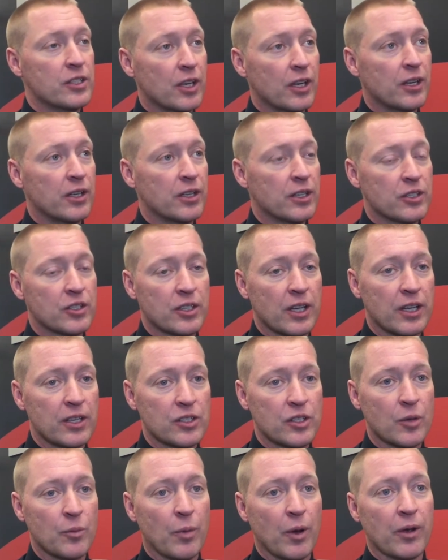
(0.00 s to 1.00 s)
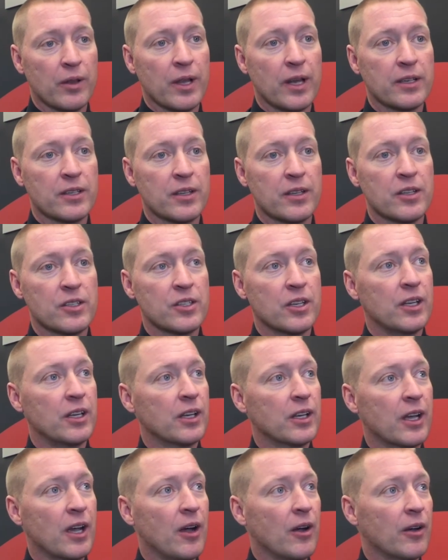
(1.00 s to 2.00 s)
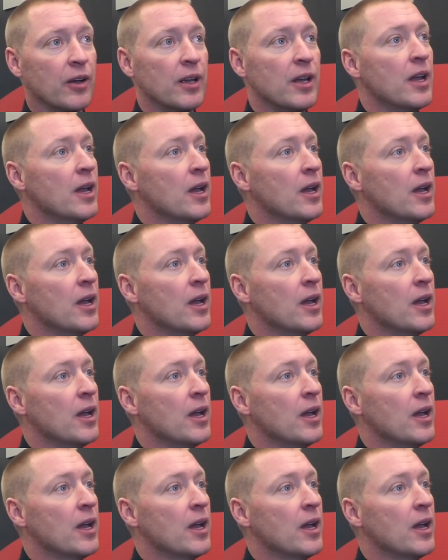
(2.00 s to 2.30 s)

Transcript: and in this case, compare that to the city of Calgary.